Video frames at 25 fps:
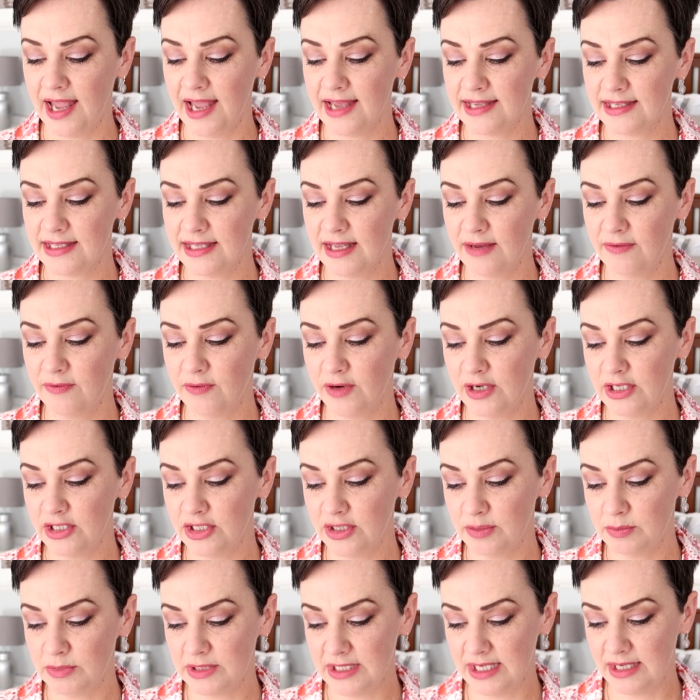As their
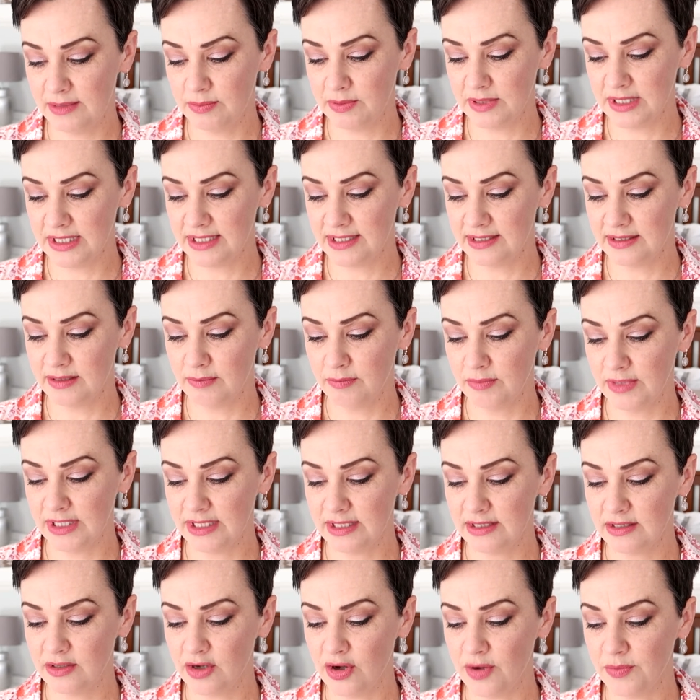friendship deepens,
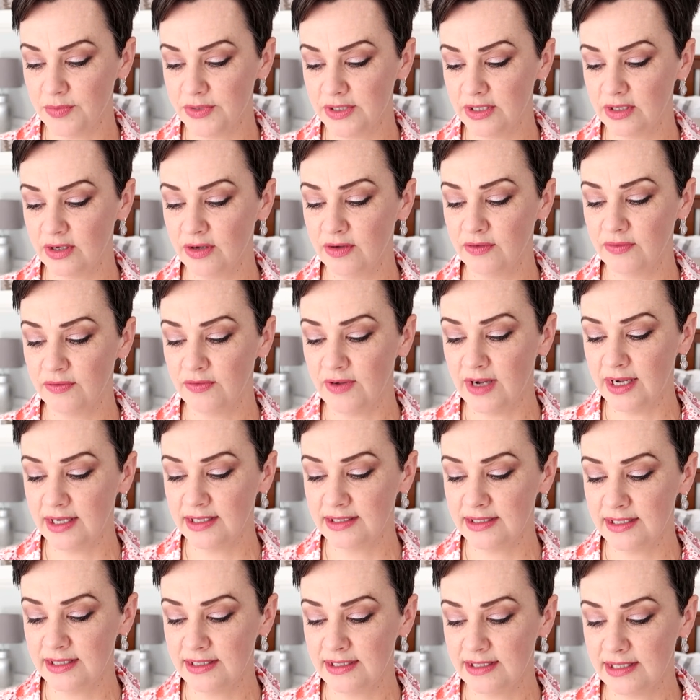Mrs. Compson
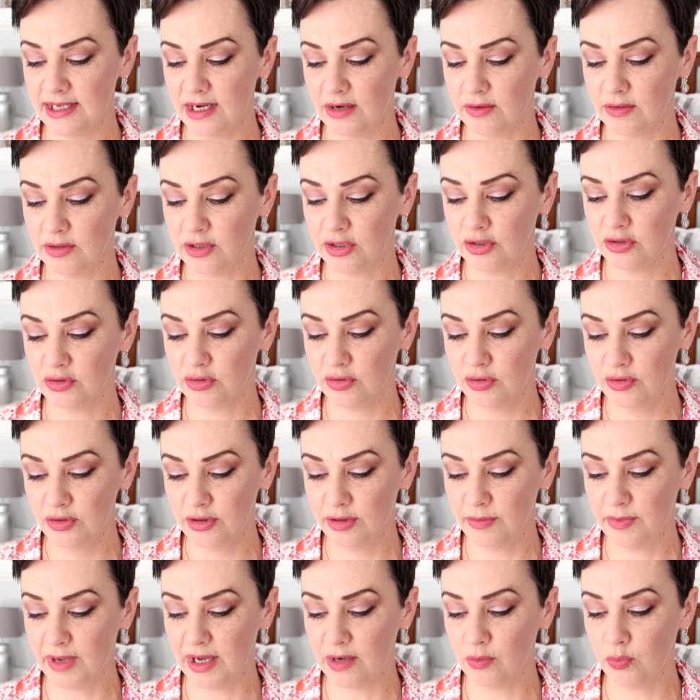confides in Sarah the
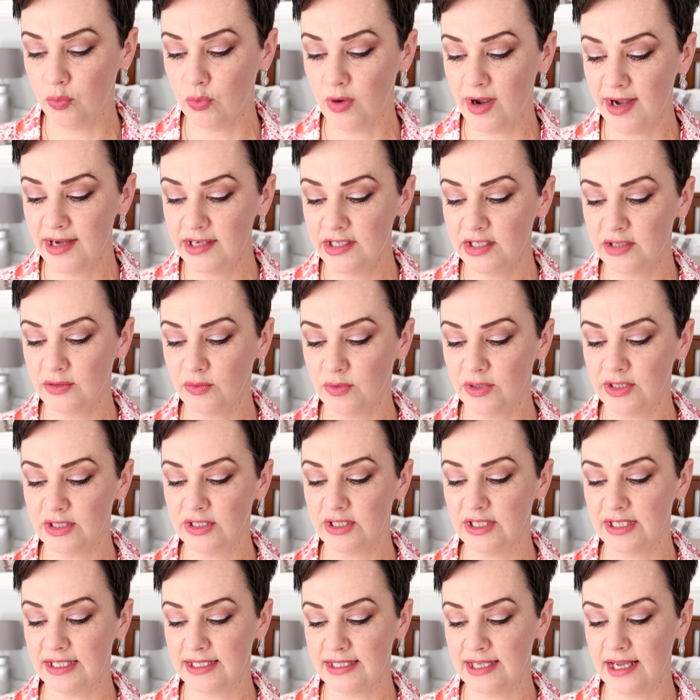truth about why she
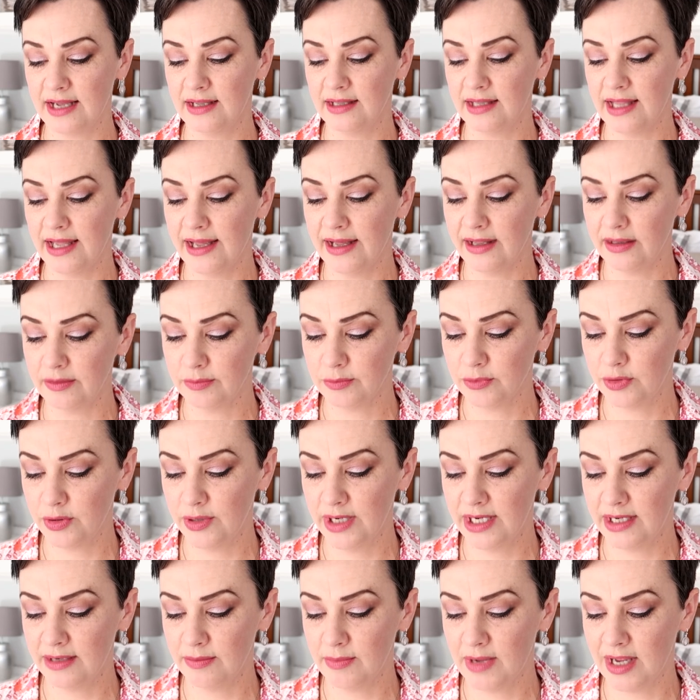wants to sell Elm
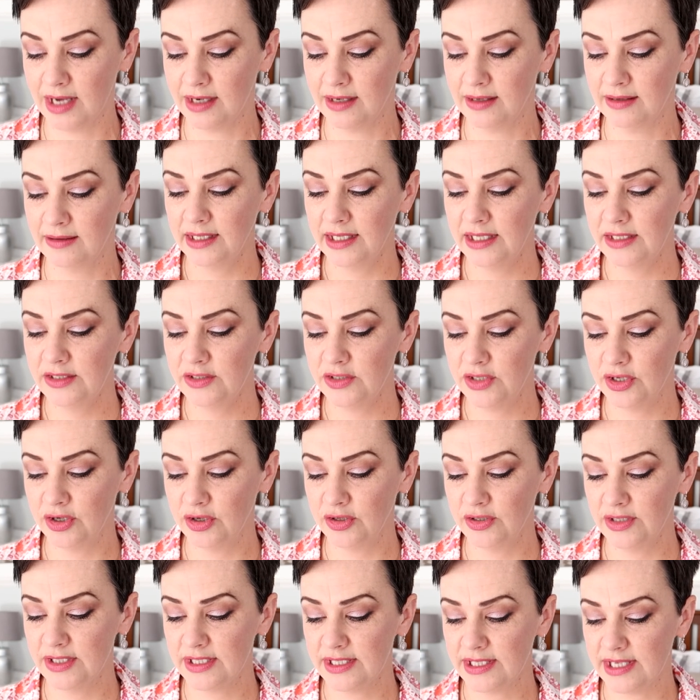Creek Manor. In
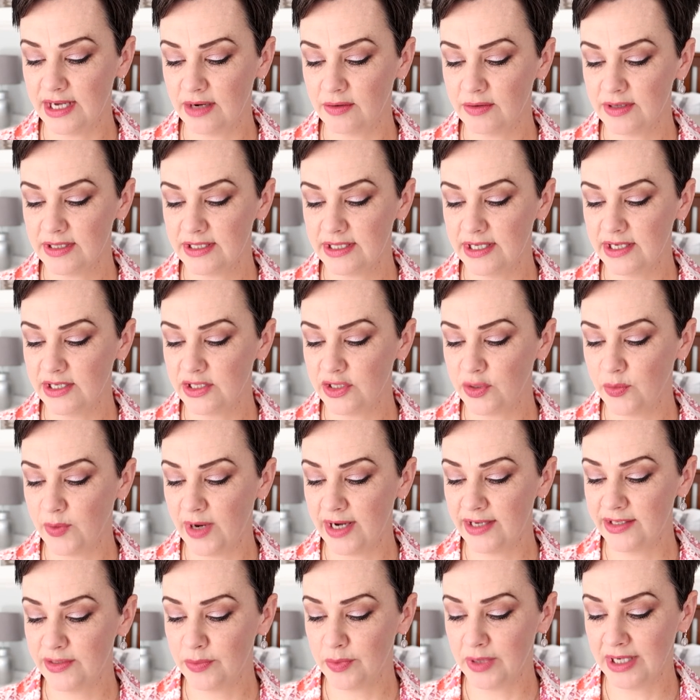turn, Sarah seeks a
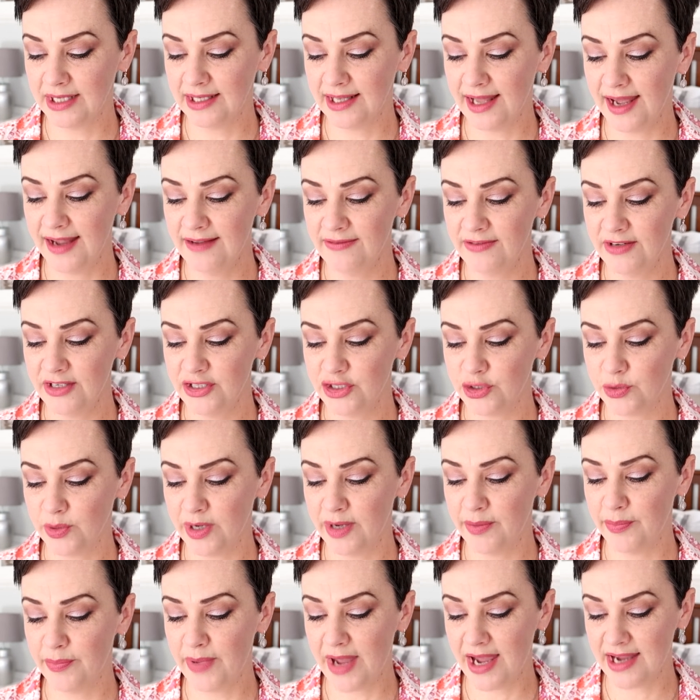way to bring life and
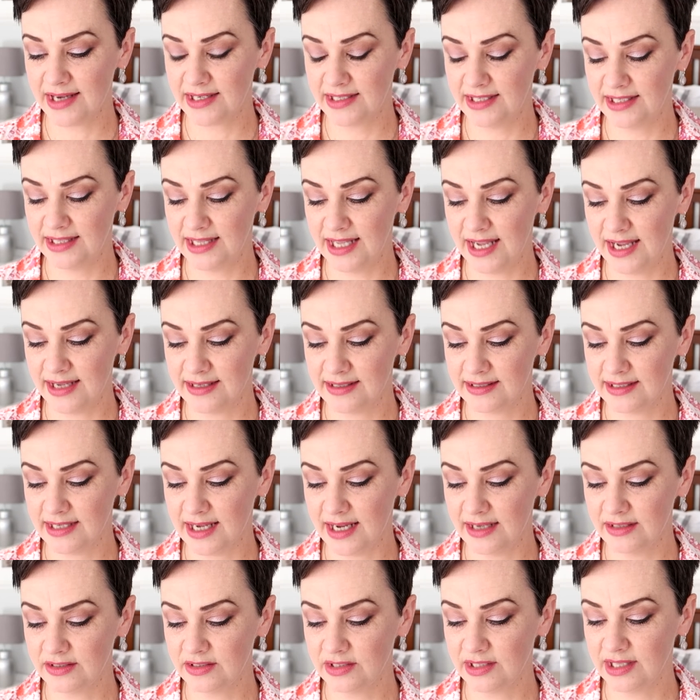joy back to the
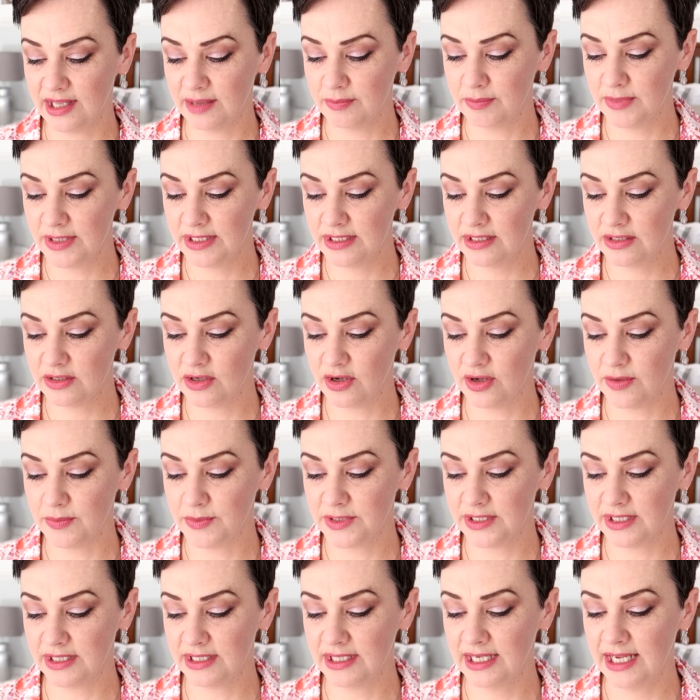estate so that Mrs.
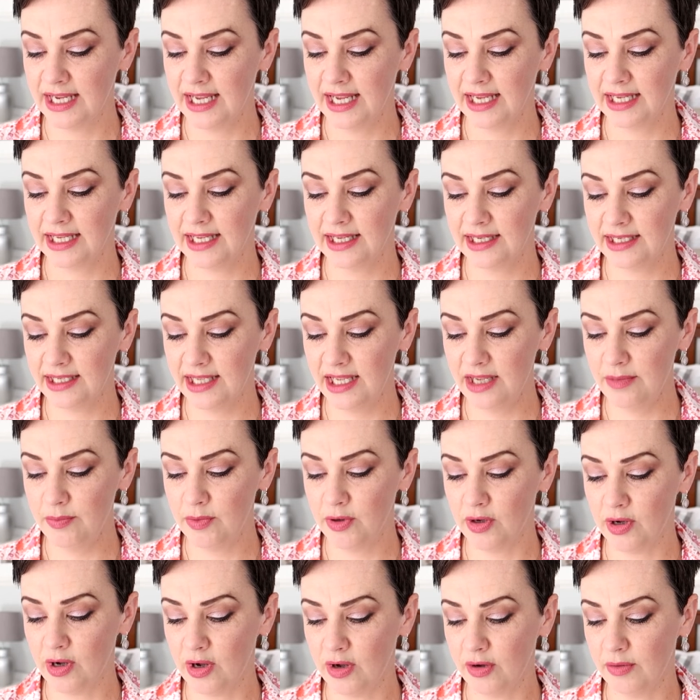Compson can keep
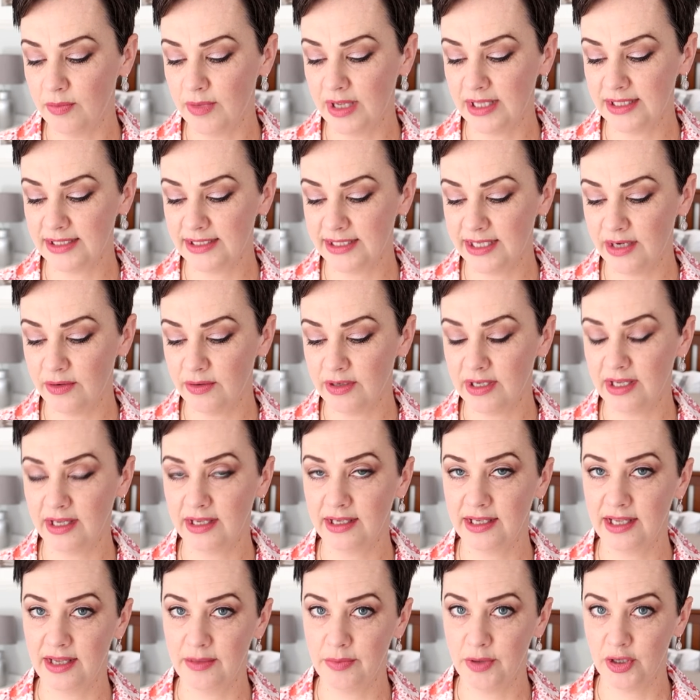her home and Sarah
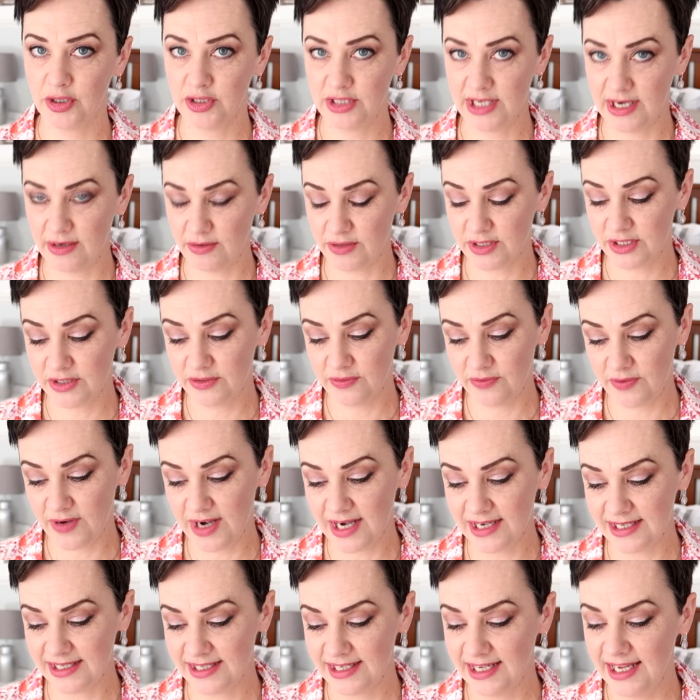can keep her cherished
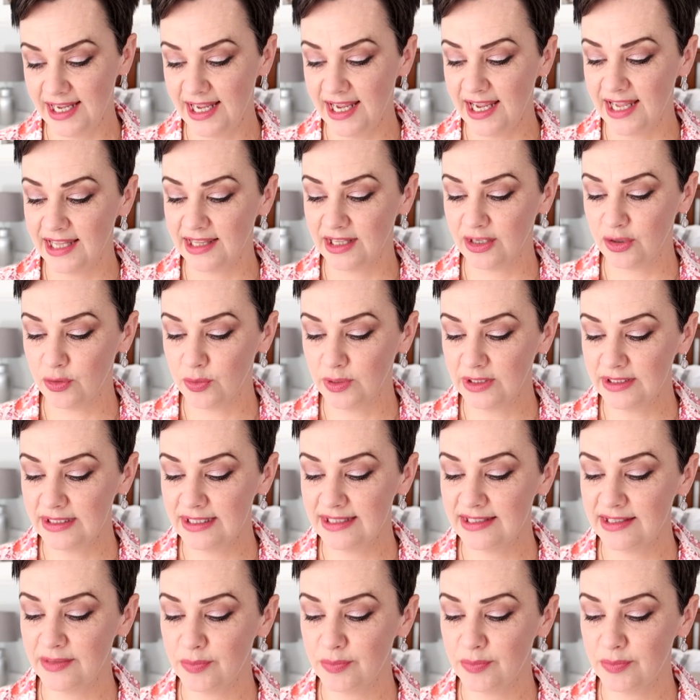friend. The Quilter's